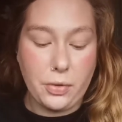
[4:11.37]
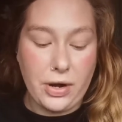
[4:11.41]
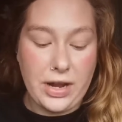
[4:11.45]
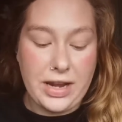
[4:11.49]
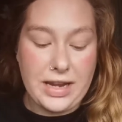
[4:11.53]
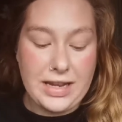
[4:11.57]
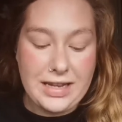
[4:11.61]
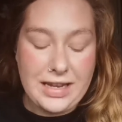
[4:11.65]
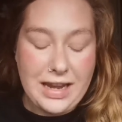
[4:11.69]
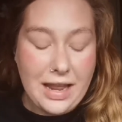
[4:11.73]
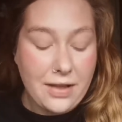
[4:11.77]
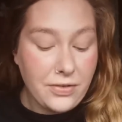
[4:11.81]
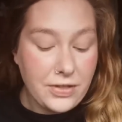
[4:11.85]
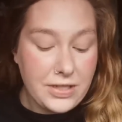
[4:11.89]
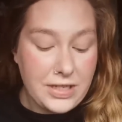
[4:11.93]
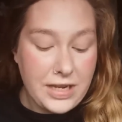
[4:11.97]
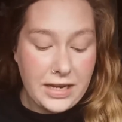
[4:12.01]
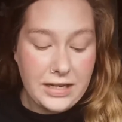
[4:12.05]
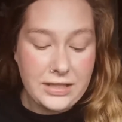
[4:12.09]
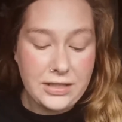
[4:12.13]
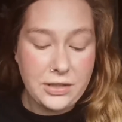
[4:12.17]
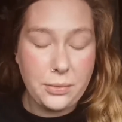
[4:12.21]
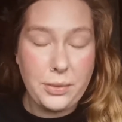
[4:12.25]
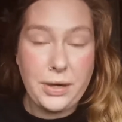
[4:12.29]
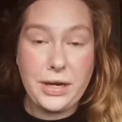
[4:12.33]
but it never
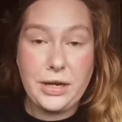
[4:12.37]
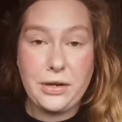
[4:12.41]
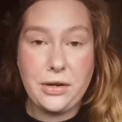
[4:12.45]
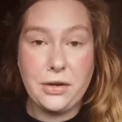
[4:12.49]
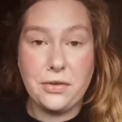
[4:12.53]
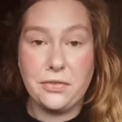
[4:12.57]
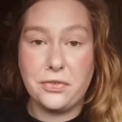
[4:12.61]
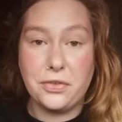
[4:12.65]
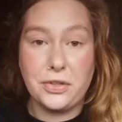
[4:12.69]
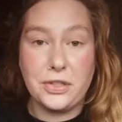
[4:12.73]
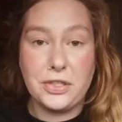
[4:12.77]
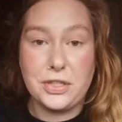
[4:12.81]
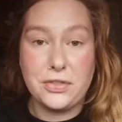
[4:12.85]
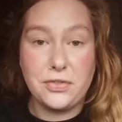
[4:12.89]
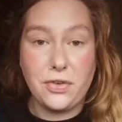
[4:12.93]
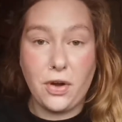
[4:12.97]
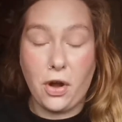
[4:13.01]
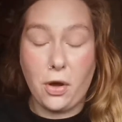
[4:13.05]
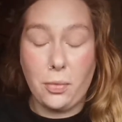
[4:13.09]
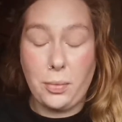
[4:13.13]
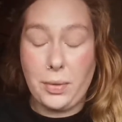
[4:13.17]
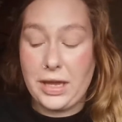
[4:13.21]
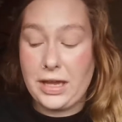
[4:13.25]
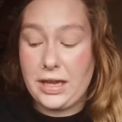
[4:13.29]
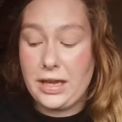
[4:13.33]
takes away coverage
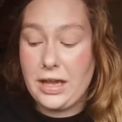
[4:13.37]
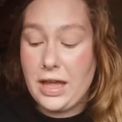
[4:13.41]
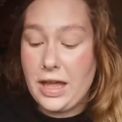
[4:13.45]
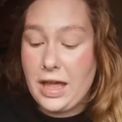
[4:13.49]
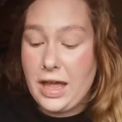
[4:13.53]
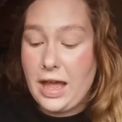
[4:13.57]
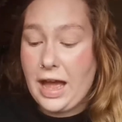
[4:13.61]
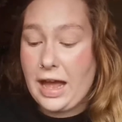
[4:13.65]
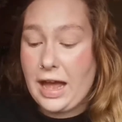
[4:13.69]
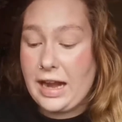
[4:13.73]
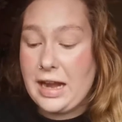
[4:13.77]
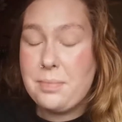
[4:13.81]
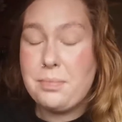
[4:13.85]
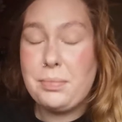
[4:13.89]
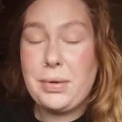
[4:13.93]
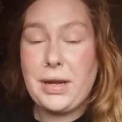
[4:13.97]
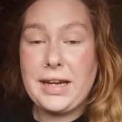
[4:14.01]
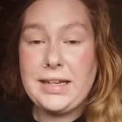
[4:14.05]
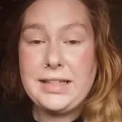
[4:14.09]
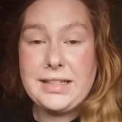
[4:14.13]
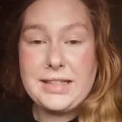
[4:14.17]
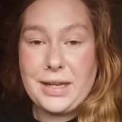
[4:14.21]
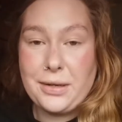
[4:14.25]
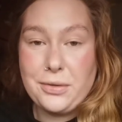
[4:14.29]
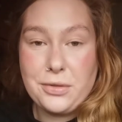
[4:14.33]
for me and it
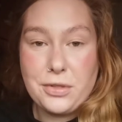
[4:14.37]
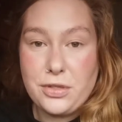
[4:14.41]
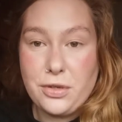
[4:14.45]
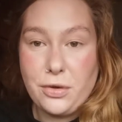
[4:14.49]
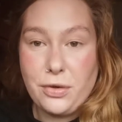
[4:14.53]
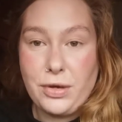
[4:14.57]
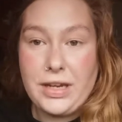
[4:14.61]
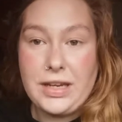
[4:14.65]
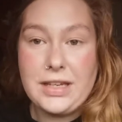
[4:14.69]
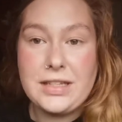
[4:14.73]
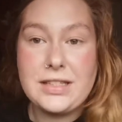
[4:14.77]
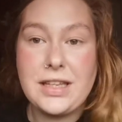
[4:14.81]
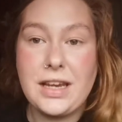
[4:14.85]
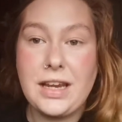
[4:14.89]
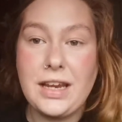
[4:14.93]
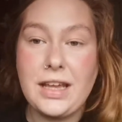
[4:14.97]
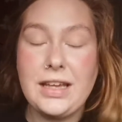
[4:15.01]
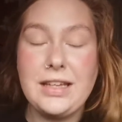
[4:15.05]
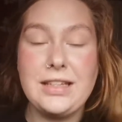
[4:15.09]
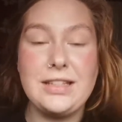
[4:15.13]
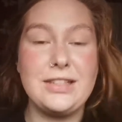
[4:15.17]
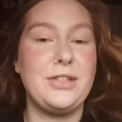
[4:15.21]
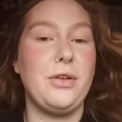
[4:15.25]
blends out so easily.